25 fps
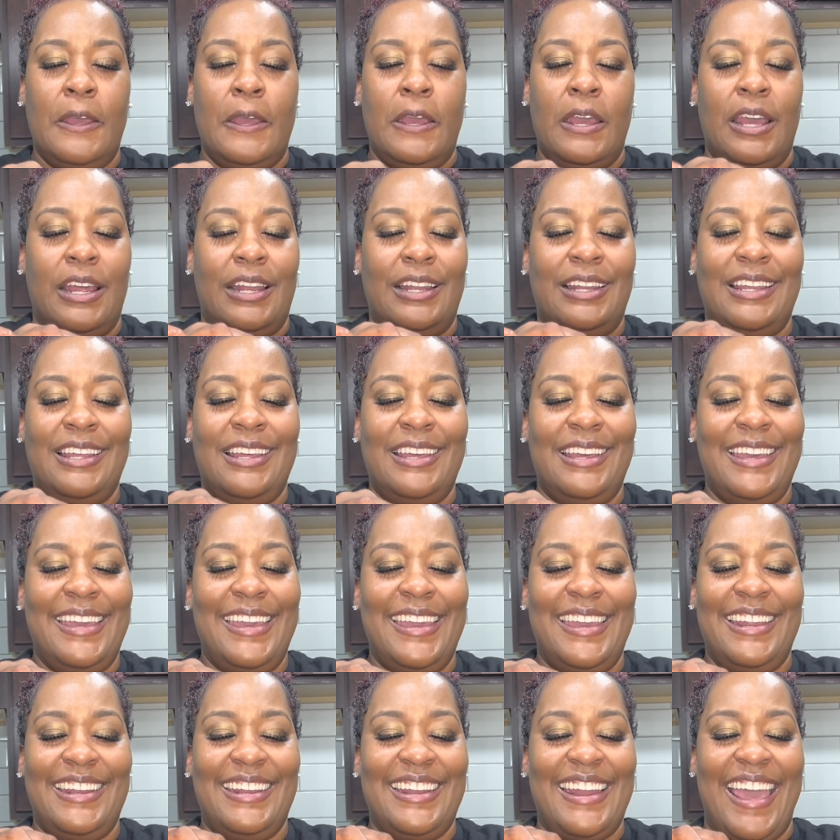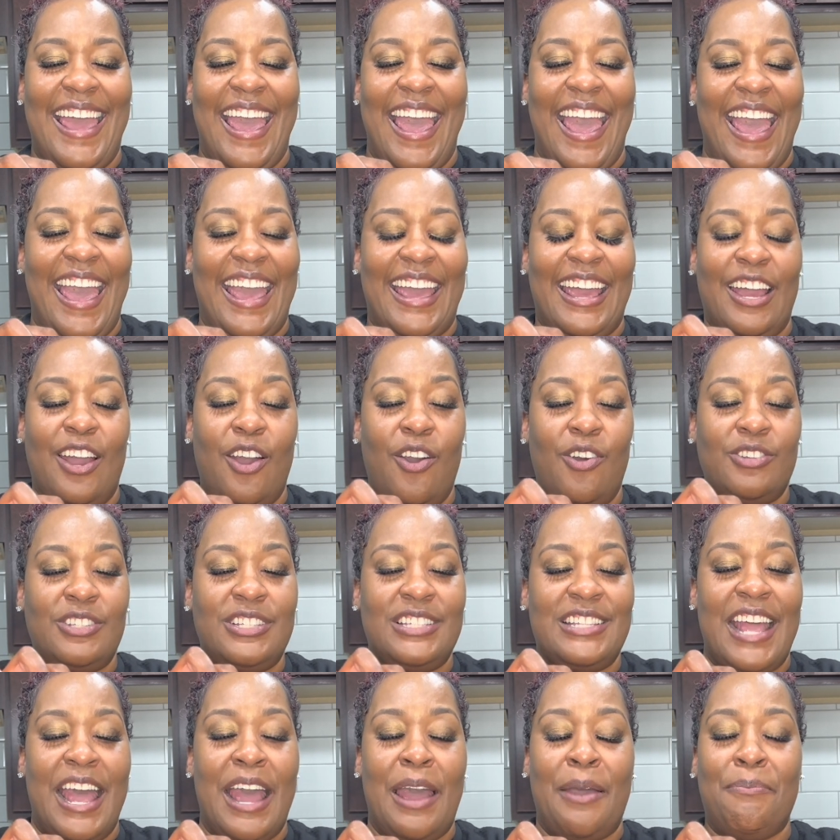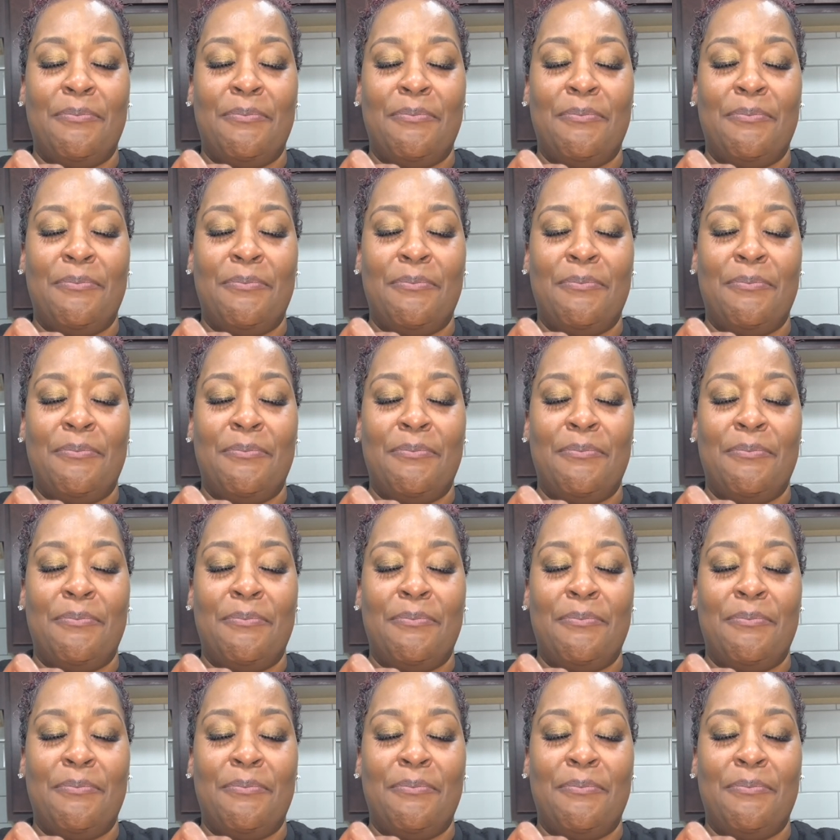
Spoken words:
little heat in the eye ain't gonna stop